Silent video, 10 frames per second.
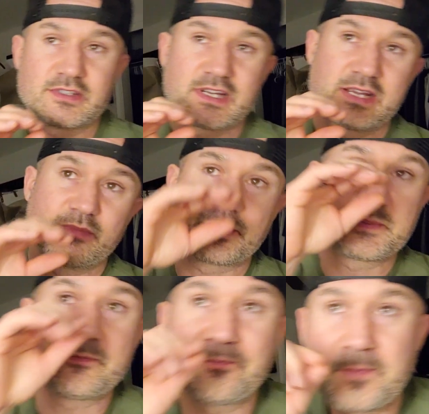time
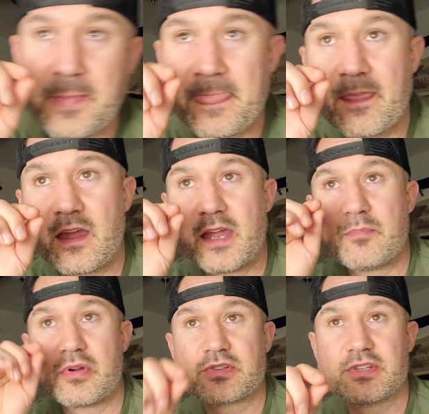a
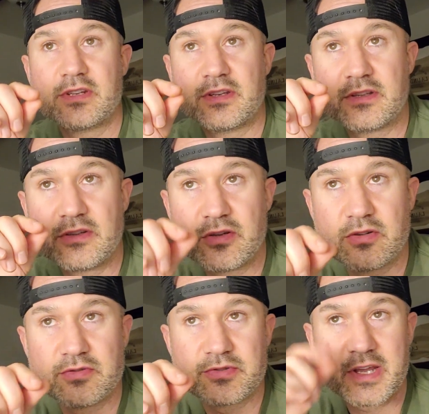person
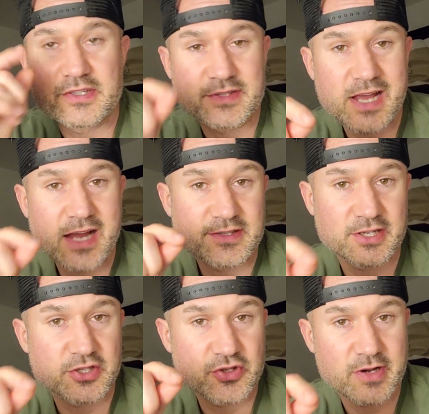who has
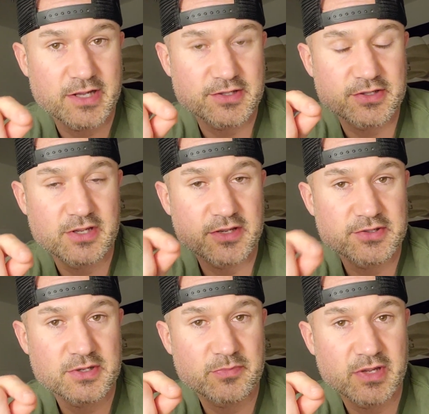toxic traits does
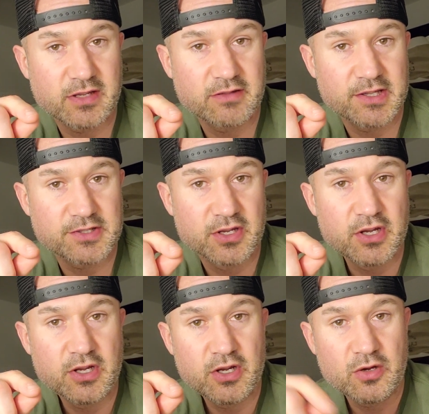something that's
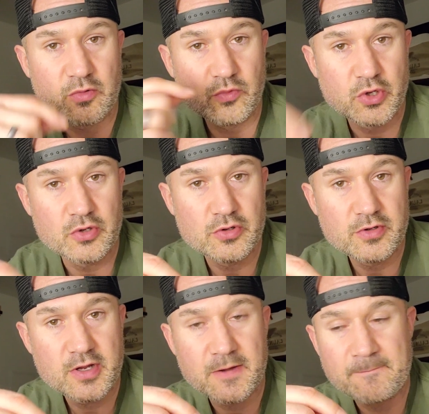
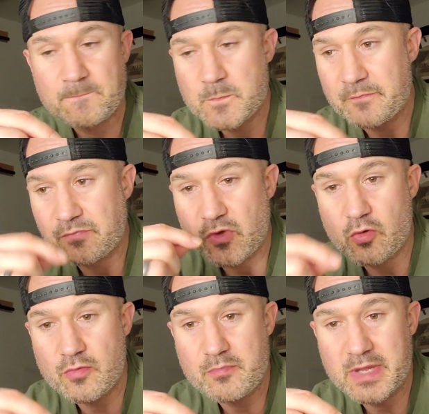rude
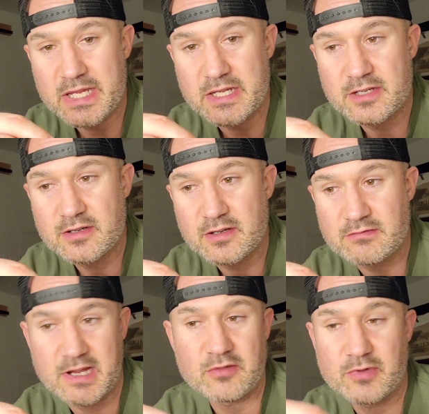or mean or
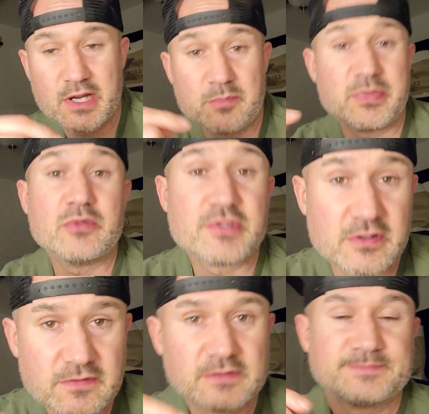downright
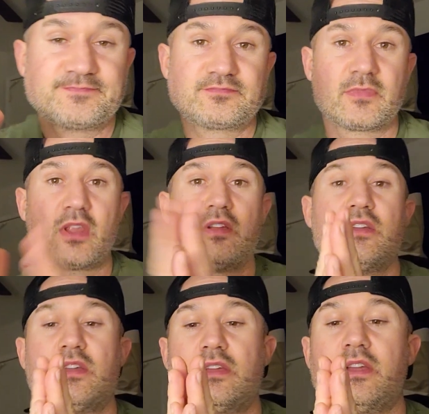abusive,
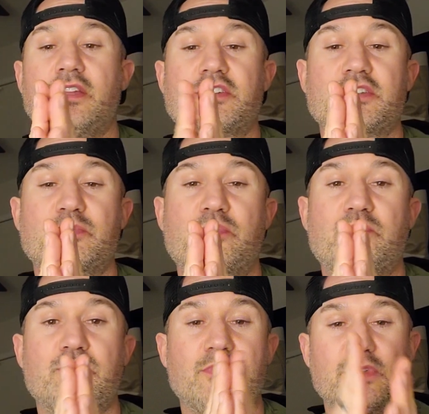it's just
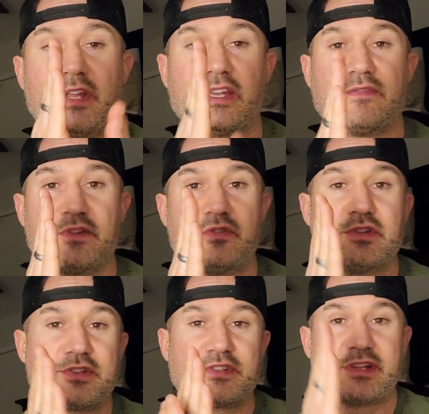like if you
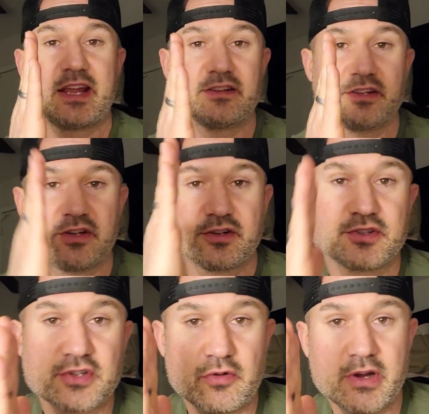just stand in your
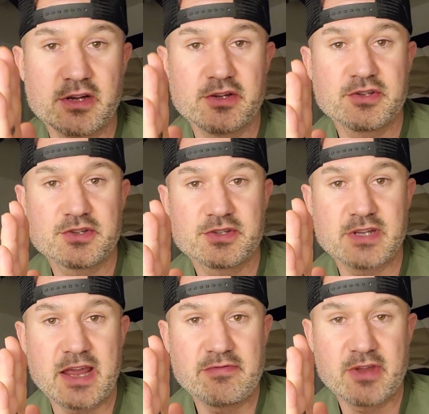square, you just
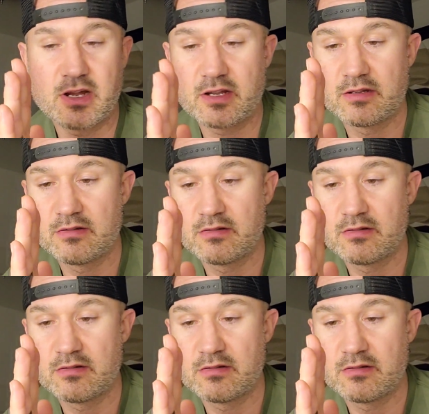stand there